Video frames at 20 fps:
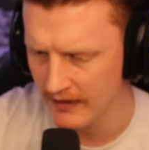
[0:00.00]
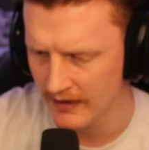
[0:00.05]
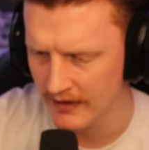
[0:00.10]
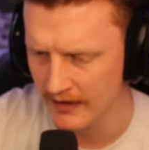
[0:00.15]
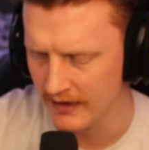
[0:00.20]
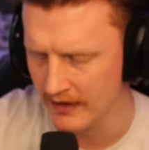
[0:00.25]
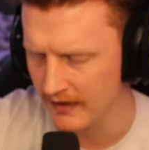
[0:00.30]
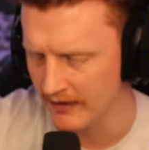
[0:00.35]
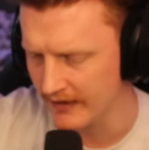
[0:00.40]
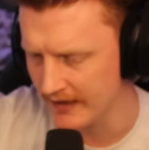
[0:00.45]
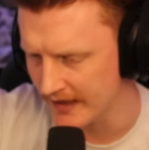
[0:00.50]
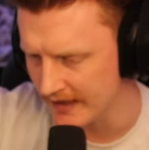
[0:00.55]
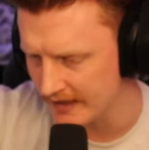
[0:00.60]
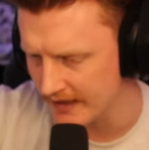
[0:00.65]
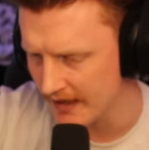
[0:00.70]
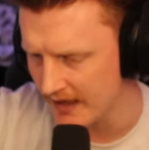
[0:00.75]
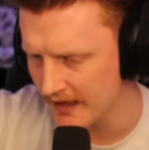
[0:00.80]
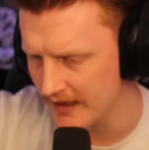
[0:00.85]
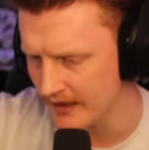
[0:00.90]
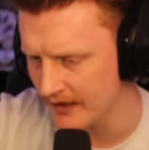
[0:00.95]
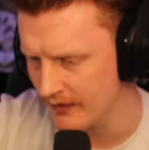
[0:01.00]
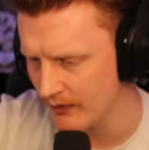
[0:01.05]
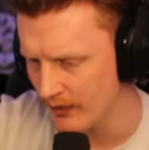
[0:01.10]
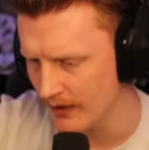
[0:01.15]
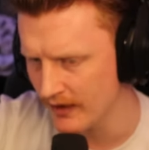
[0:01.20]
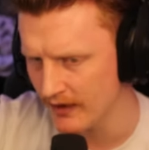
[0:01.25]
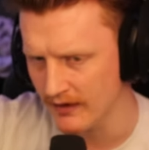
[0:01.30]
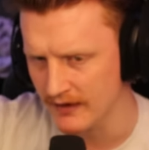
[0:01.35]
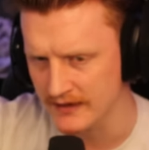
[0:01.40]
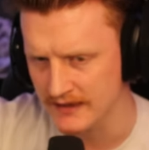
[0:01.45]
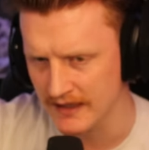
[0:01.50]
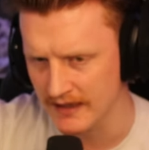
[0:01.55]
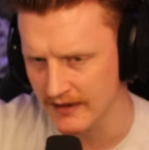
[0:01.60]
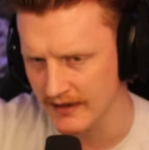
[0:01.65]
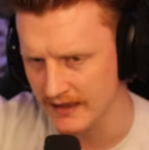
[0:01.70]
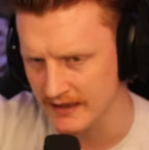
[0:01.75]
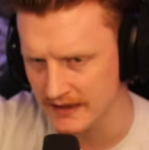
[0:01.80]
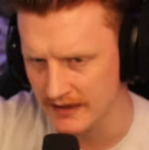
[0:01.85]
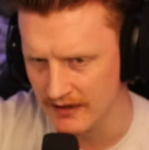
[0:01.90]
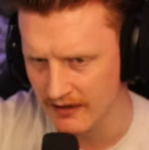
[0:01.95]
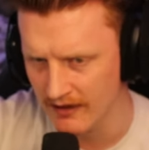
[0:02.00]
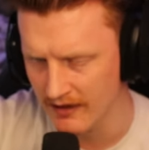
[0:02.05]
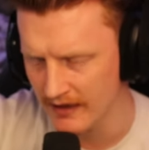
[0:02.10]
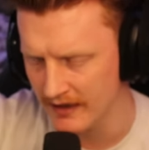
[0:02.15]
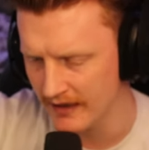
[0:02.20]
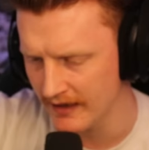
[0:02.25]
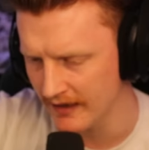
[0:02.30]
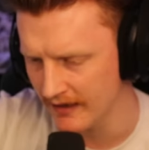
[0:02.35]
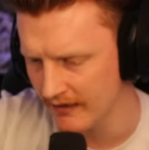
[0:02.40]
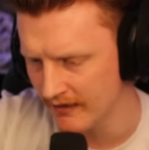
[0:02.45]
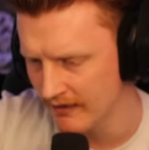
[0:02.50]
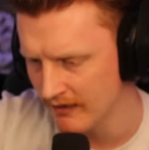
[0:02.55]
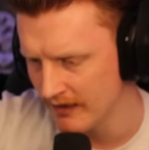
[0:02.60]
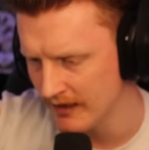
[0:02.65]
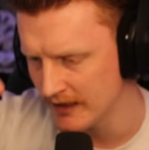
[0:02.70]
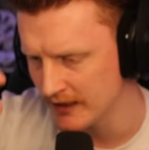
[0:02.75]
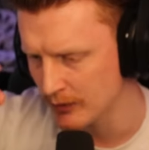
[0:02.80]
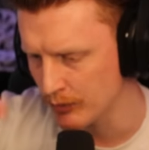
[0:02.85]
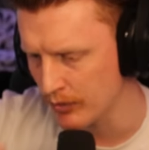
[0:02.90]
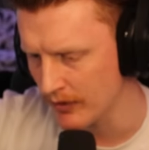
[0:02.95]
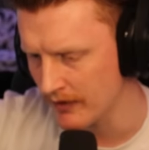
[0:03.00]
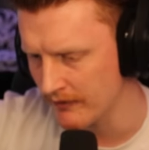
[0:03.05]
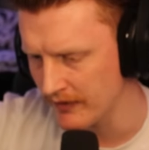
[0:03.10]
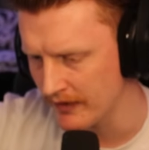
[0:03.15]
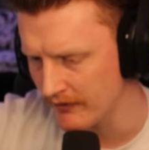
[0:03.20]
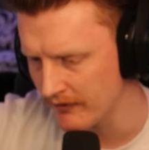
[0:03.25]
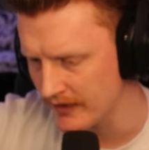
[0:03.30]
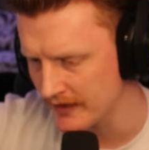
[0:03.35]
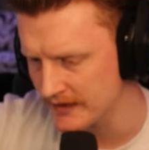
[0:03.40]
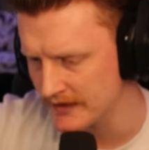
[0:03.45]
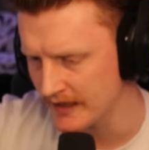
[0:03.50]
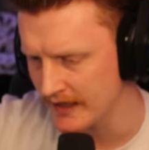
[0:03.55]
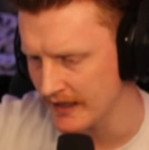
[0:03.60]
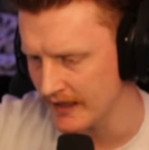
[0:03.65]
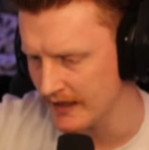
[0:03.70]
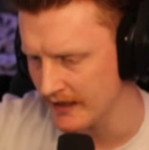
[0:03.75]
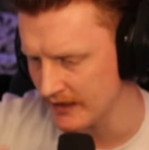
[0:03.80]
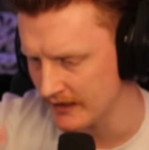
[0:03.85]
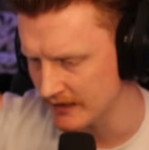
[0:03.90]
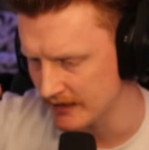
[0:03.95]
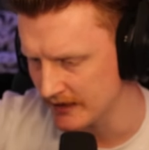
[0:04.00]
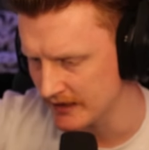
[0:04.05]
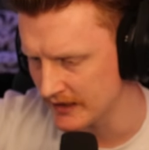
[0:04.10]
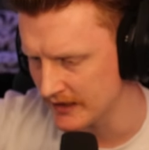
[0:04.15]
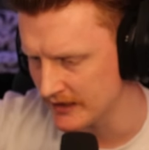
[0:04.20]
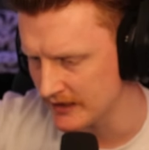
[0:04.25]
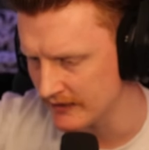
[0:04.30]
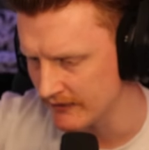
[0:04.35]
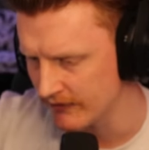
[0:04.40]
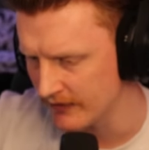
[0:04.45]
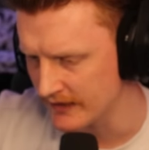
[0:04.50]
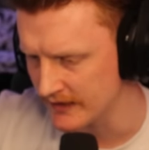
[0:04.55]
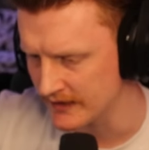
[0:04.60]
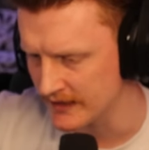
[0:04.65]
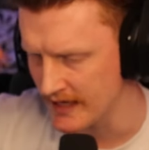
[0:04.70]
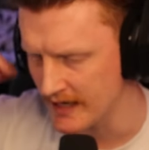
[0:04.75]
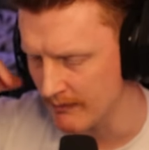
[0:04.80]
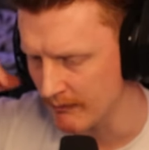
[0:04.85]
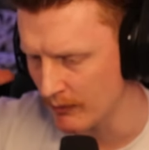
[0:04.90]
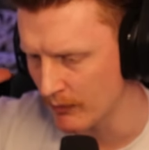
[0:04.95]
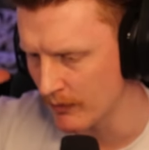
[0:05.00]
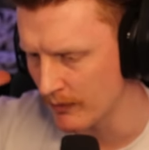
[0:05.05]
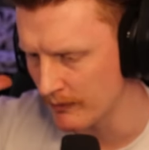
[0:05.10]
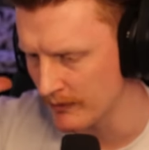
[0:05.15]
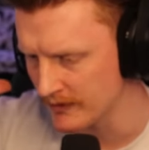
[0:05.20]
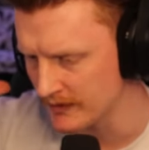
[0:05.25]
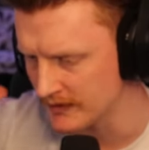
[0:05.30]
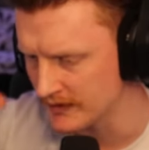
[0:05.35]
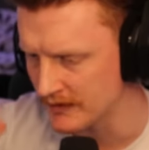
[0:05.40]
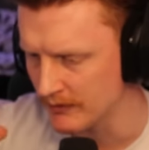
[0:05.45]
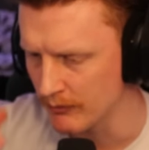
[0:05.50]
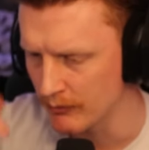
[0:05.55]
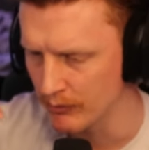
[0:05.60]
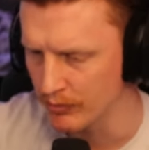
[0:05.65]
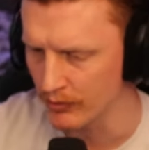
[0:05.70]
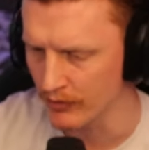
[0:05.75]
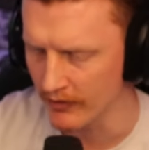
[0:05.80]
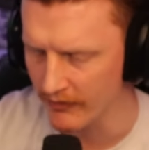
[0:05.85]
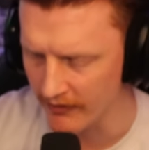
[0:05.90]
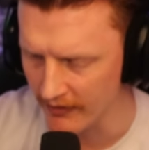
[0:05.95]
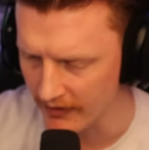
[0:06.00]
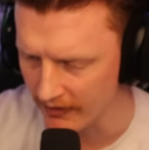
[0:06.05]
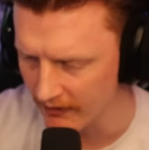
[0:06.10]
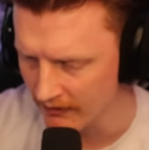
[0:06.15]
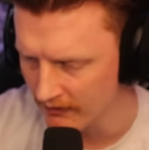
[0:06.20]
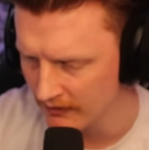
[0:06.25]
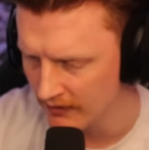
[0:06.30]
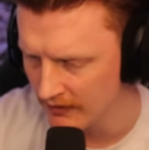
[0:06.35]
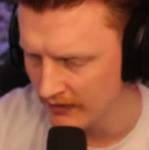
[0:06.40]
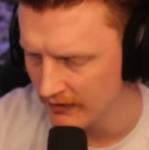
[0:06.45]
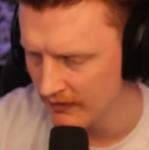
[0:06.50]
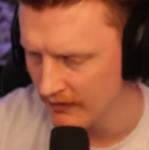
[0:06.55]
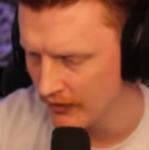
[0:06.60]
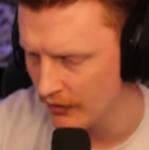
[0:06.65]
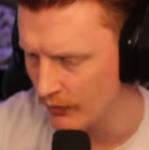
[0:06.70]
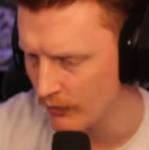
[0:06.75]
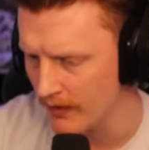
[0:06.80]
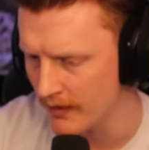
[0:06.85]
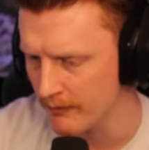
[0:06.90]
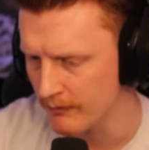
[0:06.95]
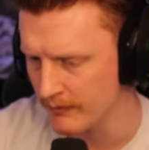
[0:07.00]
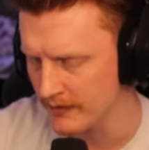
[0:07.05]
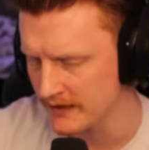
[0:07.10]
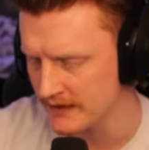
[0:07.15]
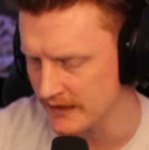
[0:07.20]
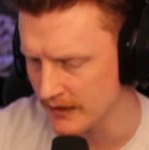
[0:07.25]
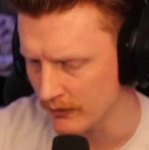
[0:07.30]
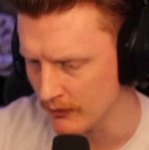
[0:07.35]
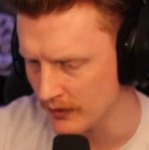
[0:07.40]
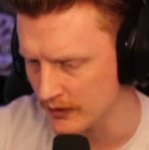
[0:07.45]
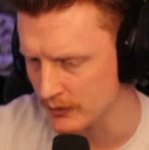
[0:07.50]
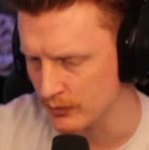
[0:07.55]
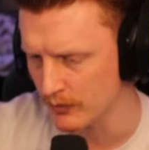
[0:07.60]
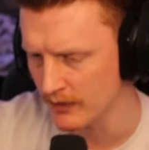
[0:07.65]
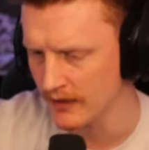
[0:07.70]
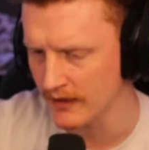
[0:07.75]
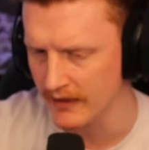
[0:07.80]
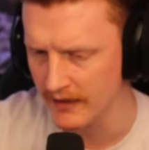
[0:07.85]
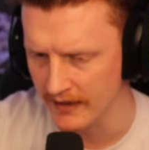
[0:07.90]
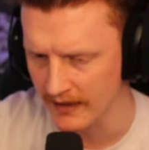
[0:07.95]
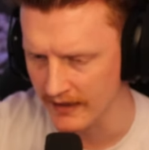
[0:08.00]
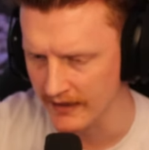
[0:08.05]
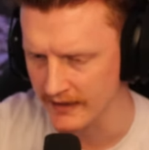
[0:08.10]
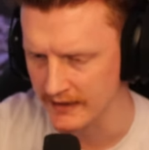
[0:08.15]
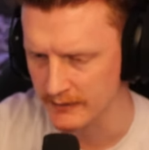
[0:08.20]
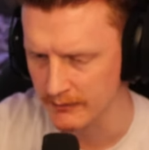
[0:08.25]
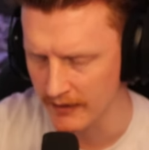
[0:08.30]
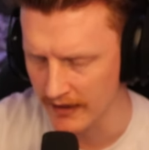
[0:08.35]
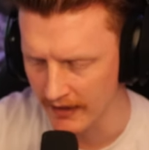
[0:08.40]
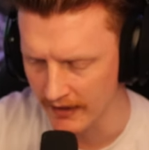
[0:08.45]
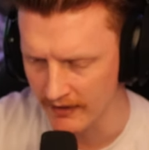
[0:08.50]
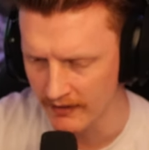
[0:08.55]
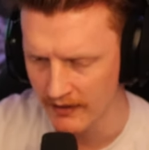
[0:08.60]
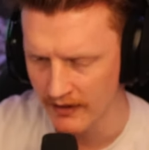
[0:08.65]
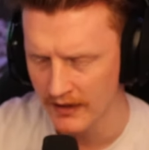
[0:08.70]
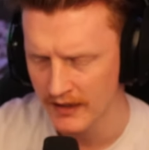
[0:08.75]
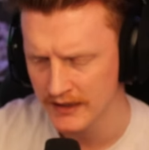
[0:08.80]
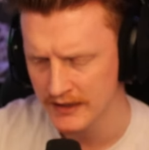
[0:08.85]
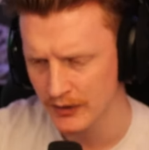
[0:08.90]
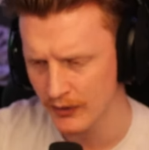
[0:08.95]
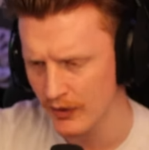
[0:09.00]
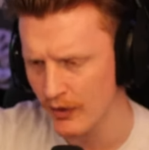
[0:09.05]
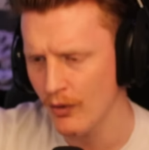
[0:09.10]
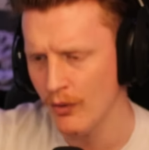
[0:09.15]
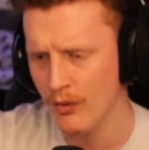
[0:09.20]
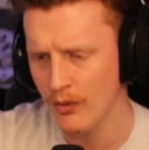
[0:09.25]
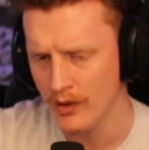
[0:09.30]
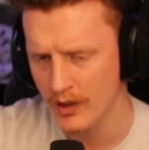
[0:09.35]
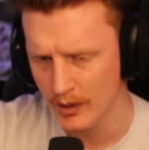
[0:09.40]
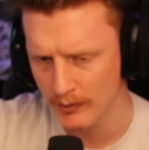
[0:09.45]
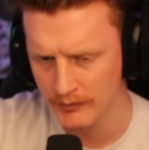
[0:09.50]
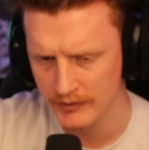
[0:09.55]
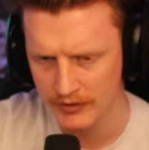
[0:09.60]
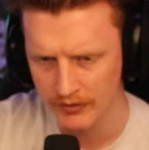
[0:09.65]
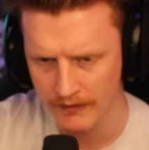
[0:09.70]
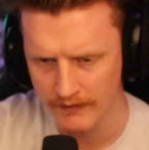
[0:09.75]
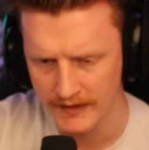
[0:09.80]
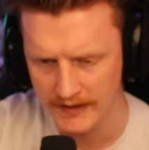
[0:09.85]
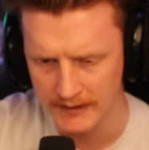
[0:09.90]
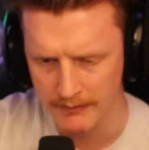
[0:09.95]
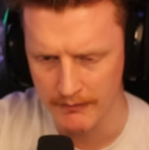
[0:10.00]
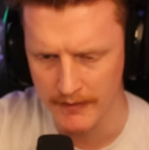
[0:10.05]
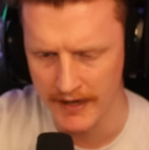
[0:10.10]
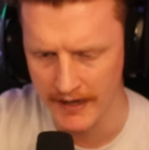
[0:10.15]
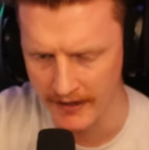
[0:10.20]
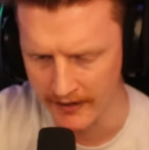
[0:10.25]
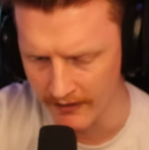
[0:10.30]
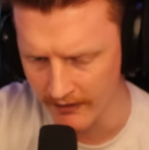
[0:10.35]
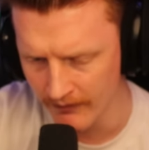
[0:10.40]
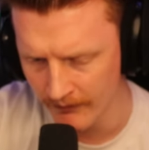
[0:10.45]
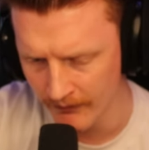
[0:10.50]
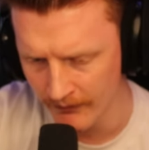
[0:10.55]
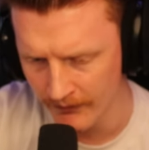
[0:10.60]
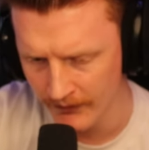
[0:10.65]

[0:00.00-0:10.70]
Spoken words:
And at the end of that, you realize that this guy is a private investigator searching for this camera woman's brother, who went missing whilst working at this manor. So it all comes from this manor,